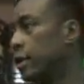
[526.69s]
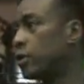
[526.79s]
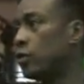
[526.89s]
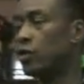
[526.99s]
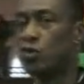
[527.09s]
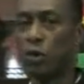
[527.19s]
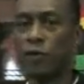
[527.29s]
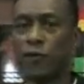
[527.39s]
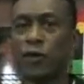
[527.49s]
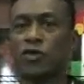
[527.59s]
into the
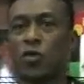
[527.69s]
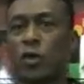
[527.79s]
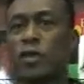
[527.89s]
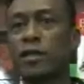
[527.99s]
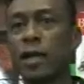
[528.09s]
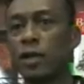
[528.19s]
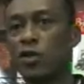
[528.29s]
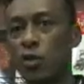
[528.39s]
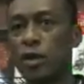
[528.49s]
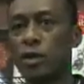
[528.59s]
21st, 22nd,
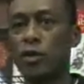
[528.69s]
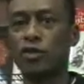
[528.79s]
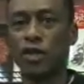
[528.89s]
and 23rd